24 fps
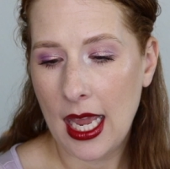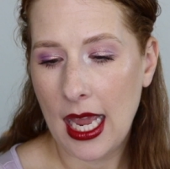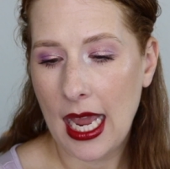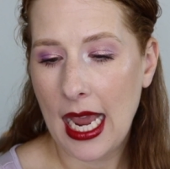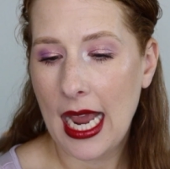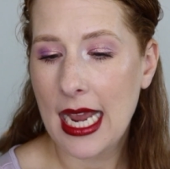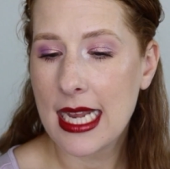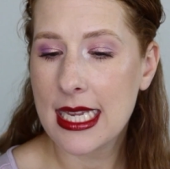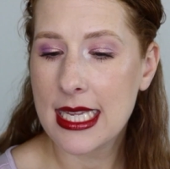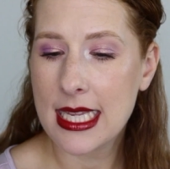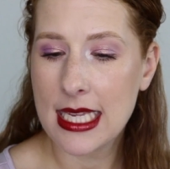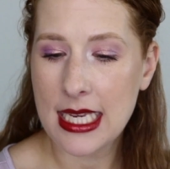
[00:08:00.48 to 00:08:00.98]

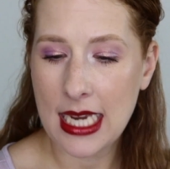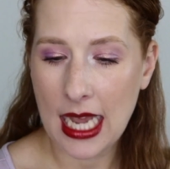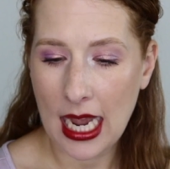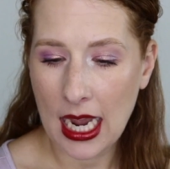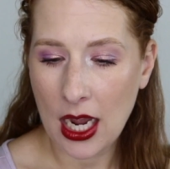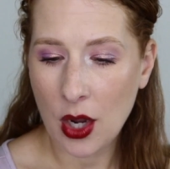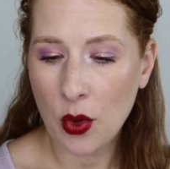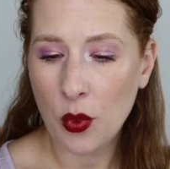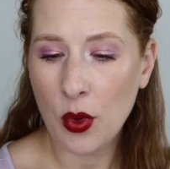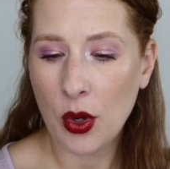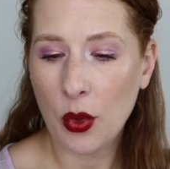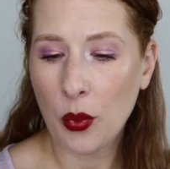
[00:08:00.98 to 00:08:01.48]
has
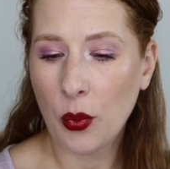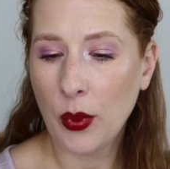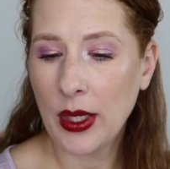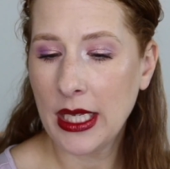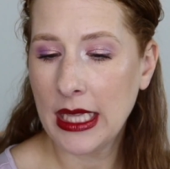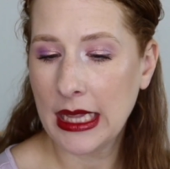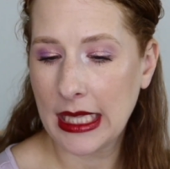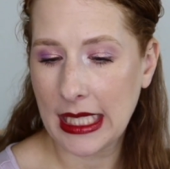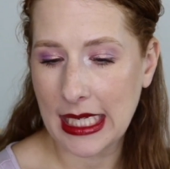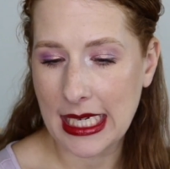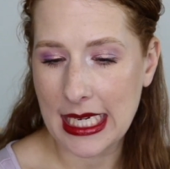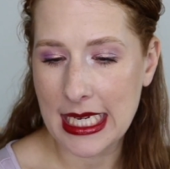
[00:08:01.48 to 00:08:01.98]
now
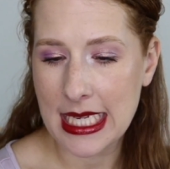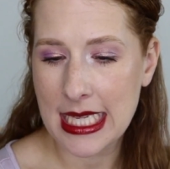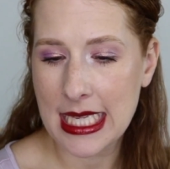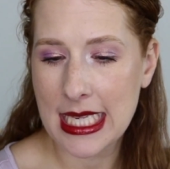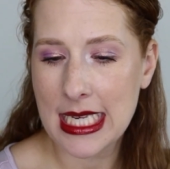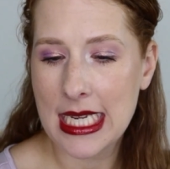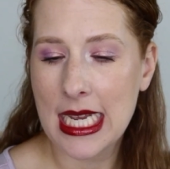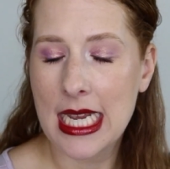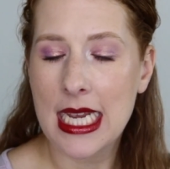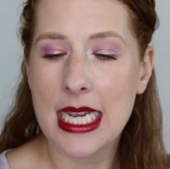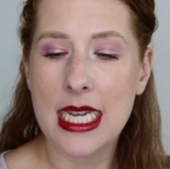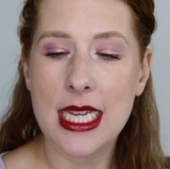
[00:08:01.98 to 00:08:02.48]

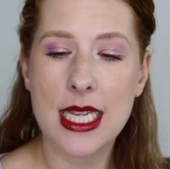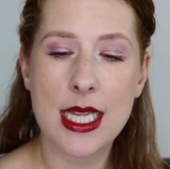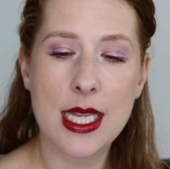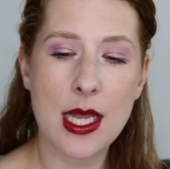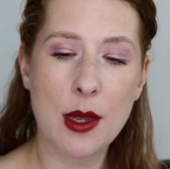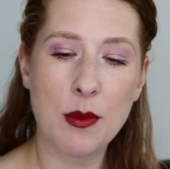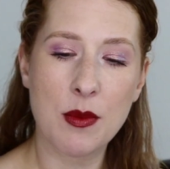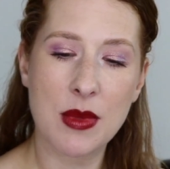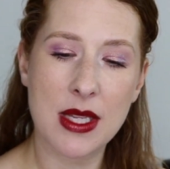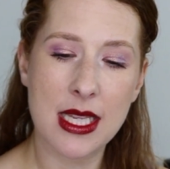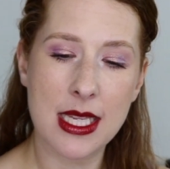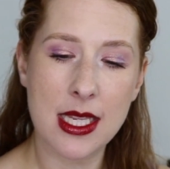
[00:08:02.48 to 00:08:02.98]
released
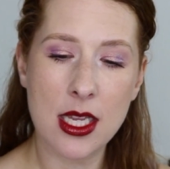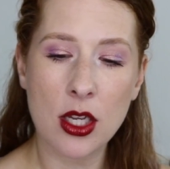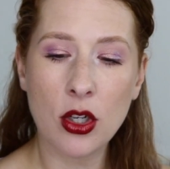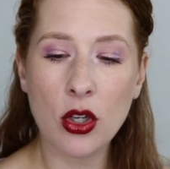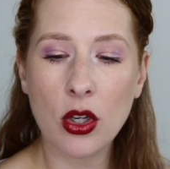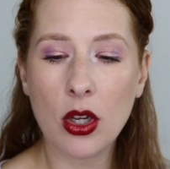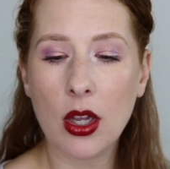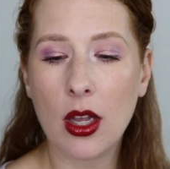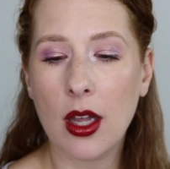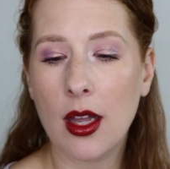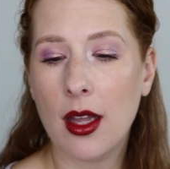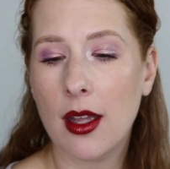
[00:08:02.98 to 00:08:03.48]
some
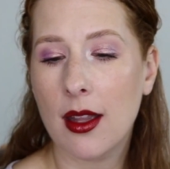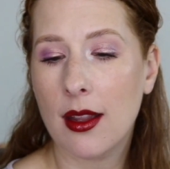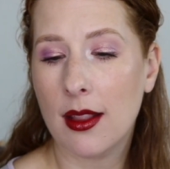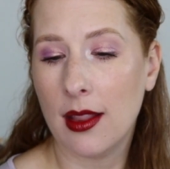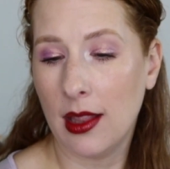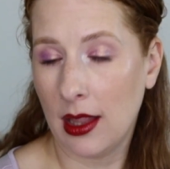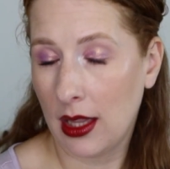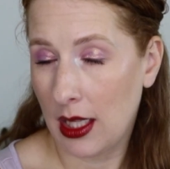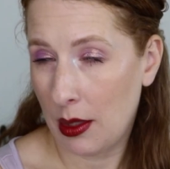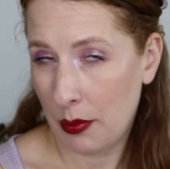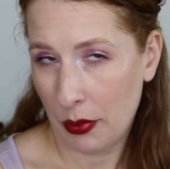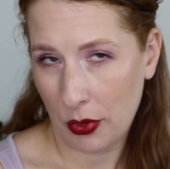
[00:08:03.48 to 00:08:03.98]
silk
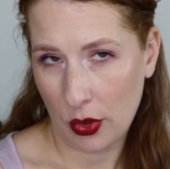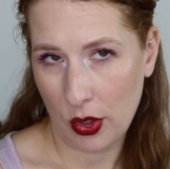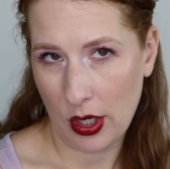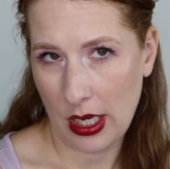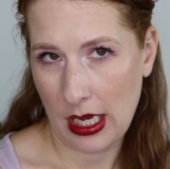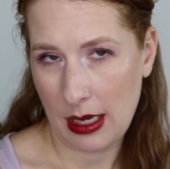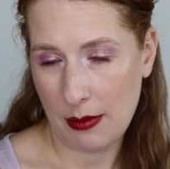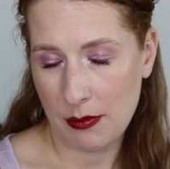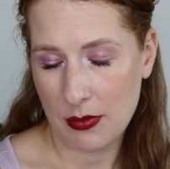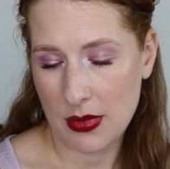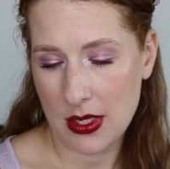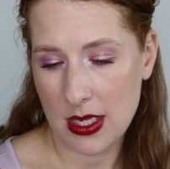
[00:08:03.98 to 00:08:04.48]
lip
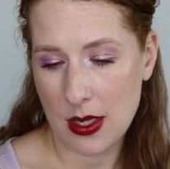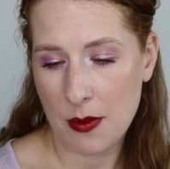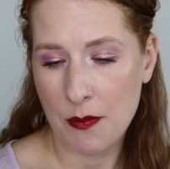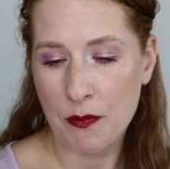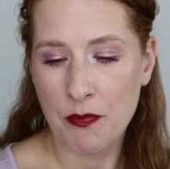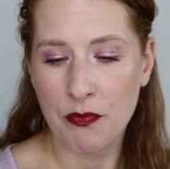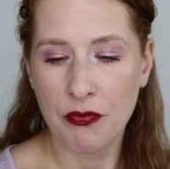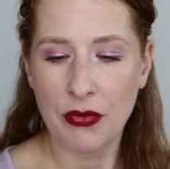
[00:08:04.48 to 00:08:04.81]
creams.